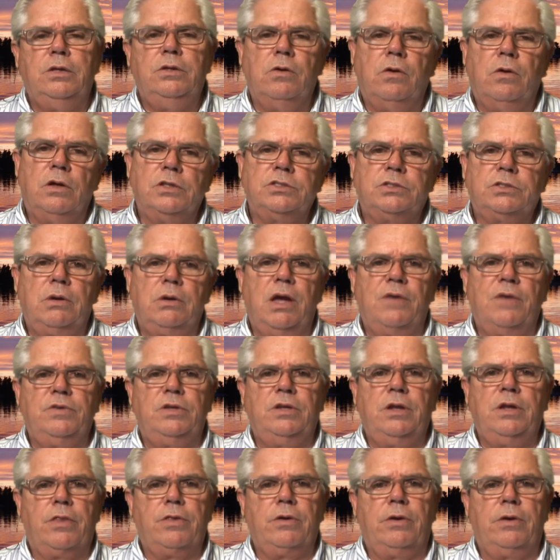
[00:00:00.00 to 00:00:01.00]
You also have
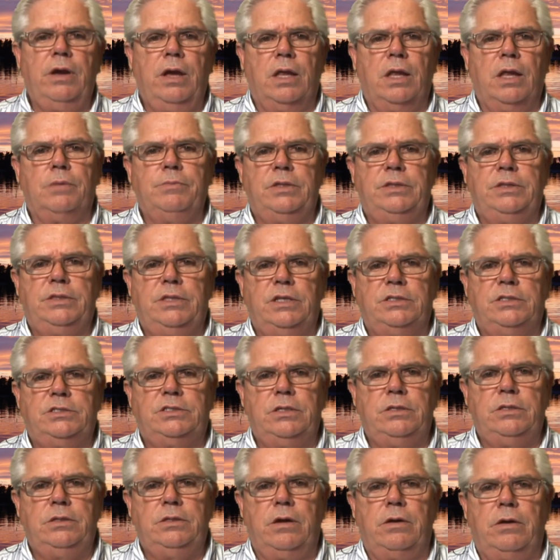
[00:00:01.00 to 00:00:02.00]
another element
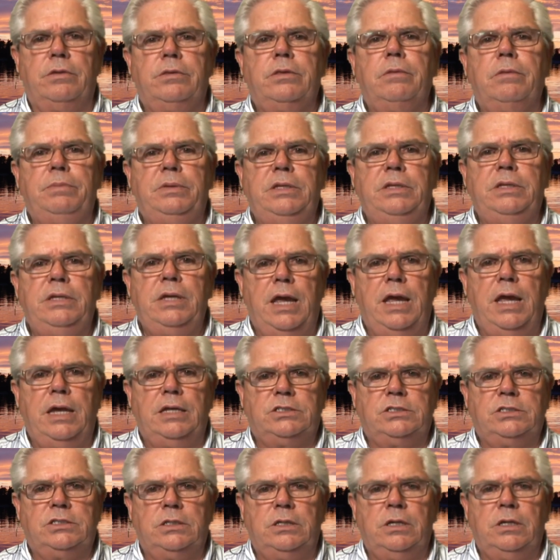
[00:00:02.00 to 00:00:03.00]
that's in there, the
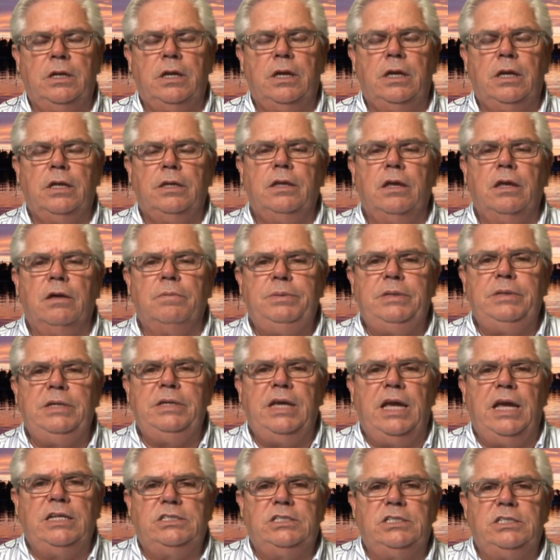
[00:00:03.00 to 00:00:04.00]
pH. Now,
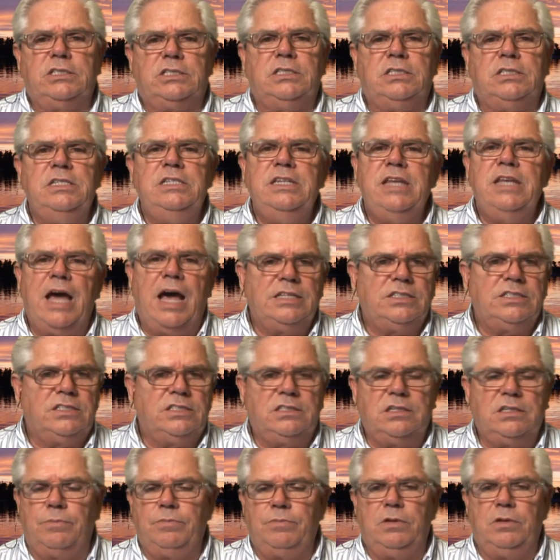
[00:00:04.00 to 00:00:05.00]
pH is not
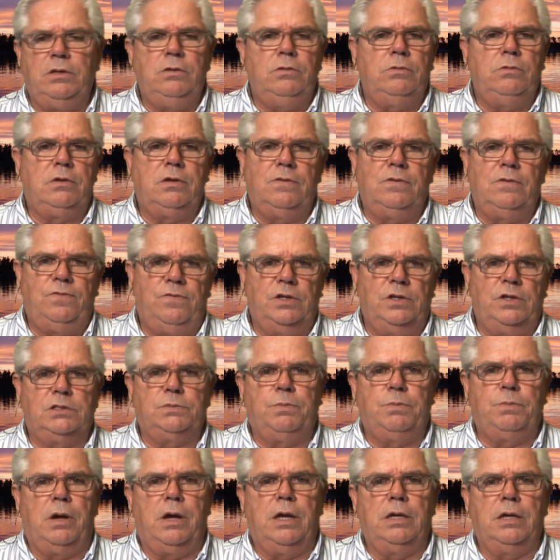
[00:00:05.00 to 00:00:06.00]
something you can
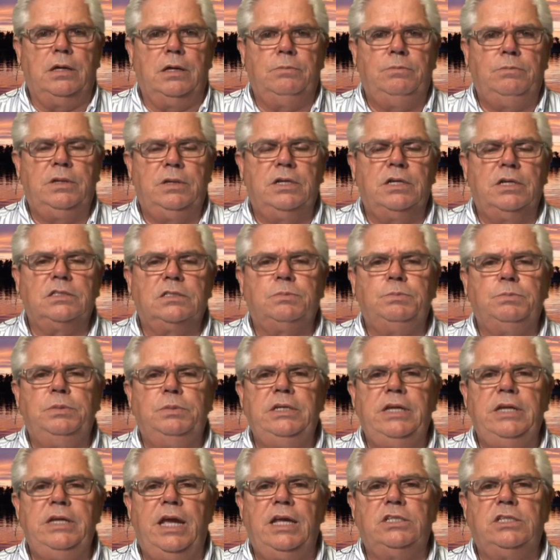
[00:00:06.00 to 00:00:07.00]
fish by because
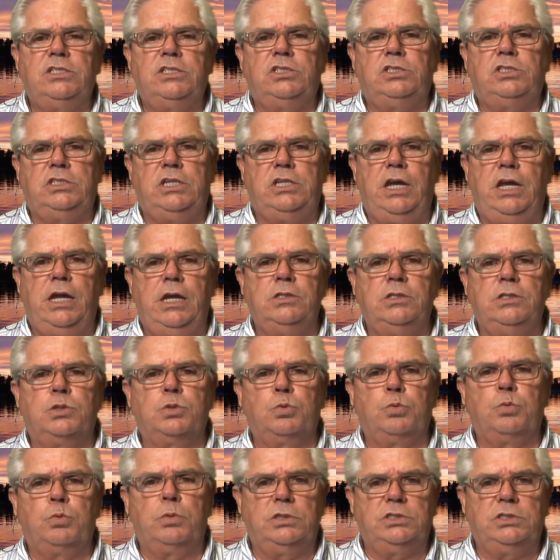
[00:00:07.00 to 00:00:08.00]
pH
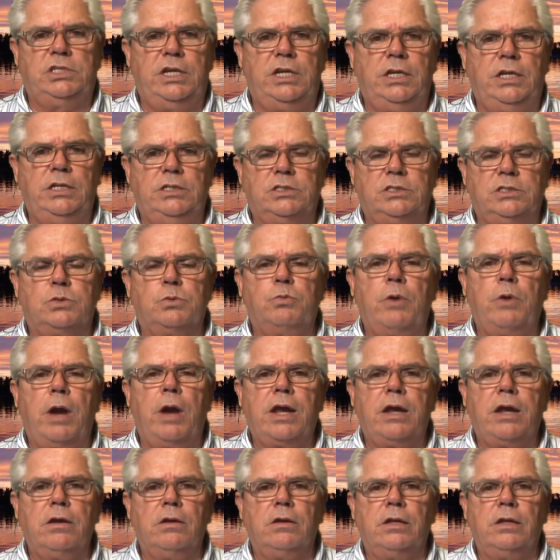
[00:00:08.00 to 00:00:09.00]
changes
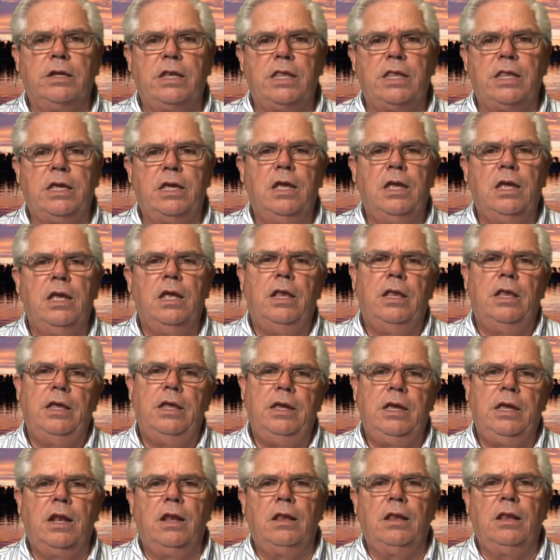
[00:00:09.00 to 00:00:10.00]
regularly
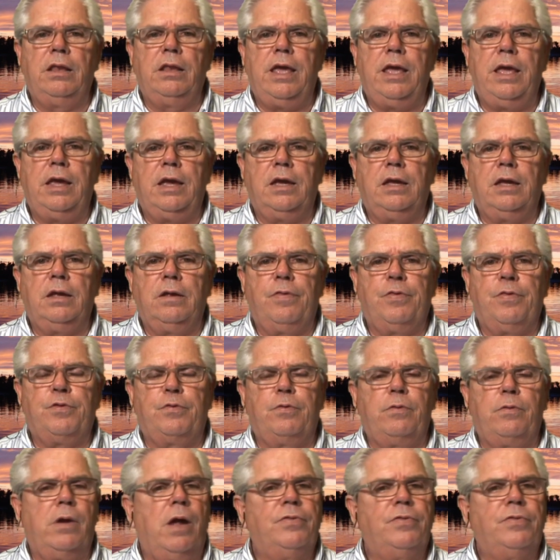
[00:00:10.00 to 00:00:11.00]
in a lake
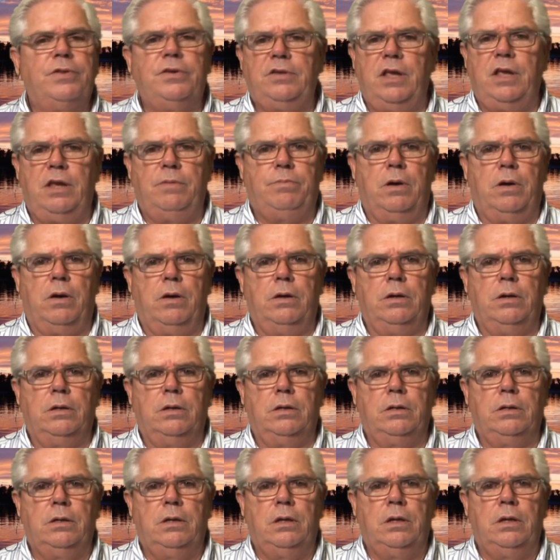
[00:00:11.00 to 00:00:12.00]
throughout the day
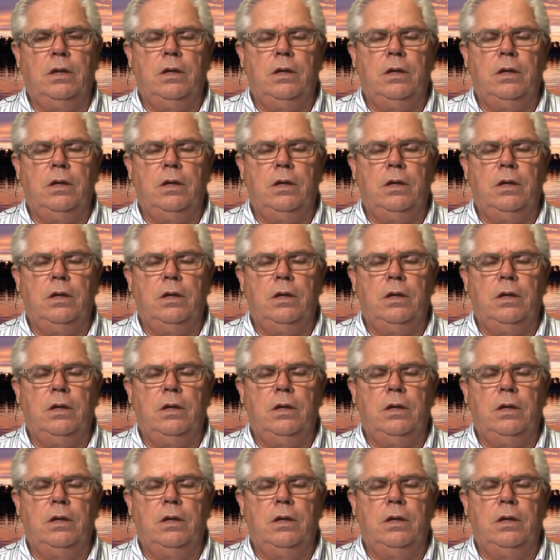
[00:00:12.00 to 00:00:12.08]
part.